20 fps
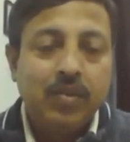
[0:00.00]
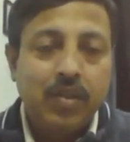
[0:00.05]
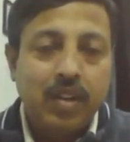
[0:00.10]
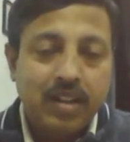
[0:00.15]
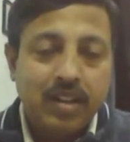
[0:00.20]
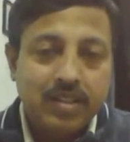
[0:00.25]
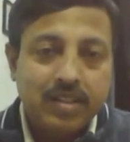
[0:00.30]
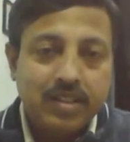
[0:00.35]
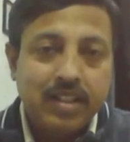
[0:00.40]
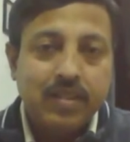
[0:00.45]

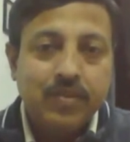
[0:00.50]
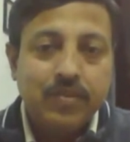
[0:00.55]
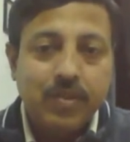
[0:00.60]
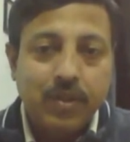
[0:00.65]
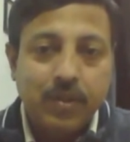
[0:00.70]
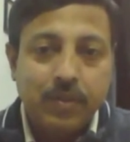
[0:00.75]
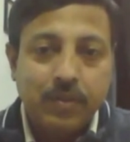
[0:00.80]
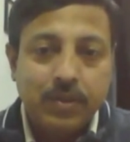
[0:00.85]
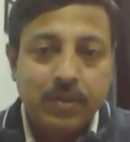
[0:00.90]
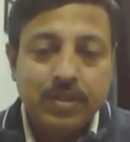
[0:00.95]
first and
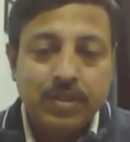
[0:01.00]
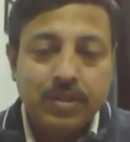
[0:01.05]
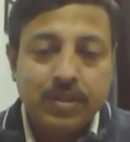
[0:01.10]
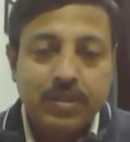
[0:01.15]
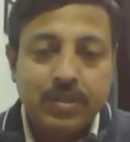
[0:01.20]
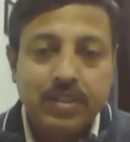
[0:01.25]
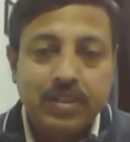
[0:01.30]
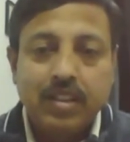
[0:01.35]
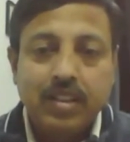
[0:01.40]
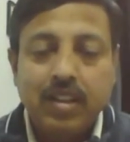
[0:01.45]

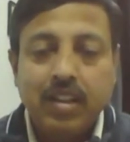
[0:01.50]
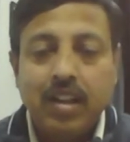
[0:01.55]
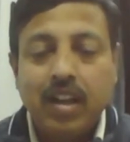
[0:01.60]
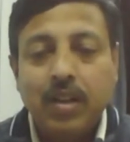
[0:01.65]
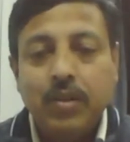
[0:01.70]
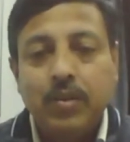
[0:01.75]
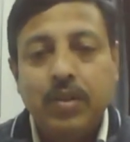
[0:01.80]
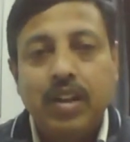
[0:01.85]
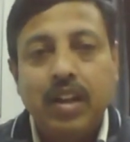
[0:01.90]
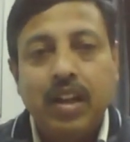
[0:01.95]
foremost,
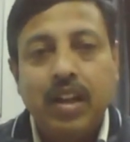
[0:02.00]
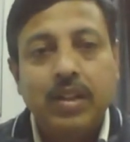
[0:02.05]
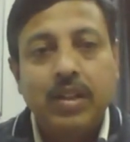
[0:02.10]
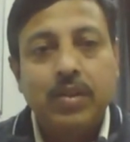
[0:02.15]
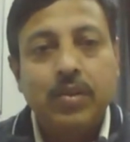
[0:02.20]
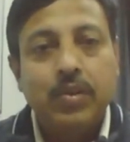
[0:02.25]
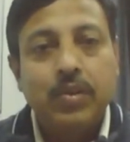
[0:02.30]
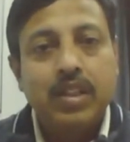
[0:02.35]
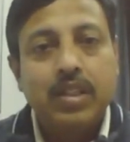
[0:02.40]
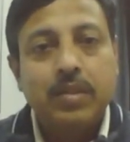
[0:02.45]
I would
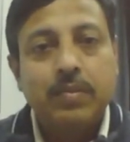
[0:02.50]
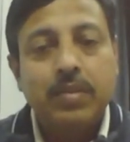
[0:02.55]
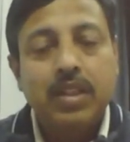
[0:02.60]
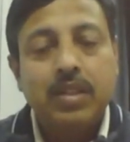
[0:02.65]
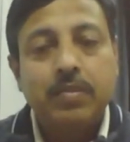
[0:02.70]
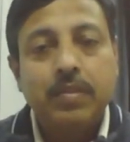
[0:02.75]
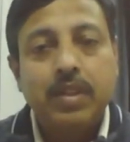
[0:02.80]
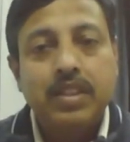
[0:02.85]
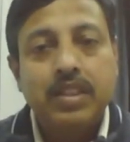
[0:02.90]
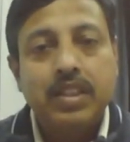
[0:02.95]
like to
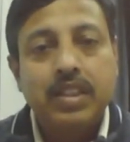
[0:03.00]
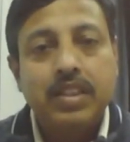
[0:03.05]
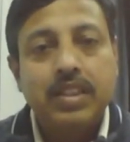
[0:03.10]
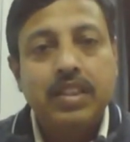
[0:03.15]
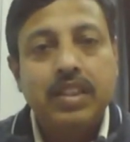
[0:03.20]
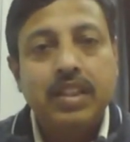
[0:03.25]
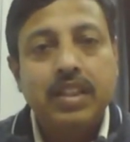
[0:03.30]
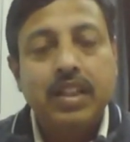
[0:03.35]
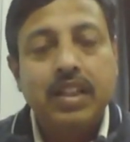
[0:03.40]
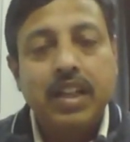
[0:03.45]
express my
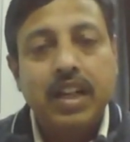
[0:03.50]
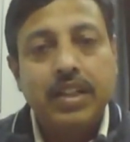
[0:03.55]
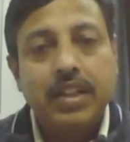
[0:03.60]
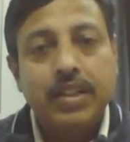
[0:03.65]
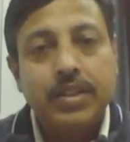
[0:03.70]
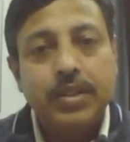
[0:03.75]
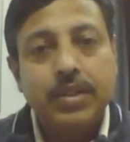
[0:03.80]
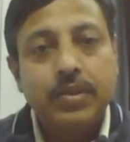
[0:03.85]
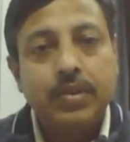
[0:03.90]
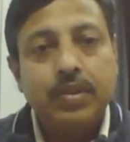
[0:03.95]
sincere
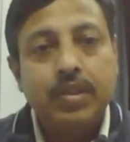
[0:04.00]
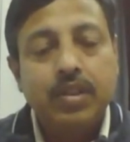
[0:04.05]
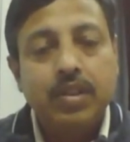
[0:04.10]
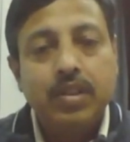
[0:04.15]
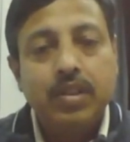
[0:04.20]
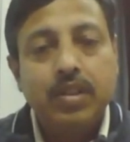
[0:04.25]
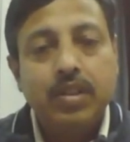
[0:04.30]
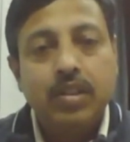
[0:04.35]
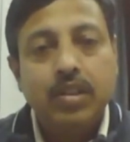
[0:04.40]
gratitude